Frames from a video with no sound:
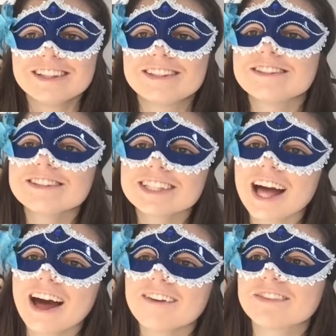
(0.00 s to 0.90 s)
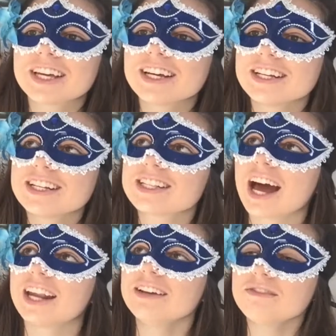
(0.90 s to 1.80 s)
doing that because
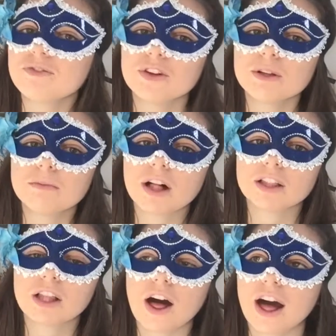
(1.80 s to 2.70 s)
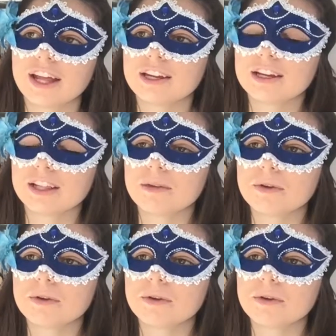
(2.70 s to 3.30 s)
I didn't film a lot in Italy,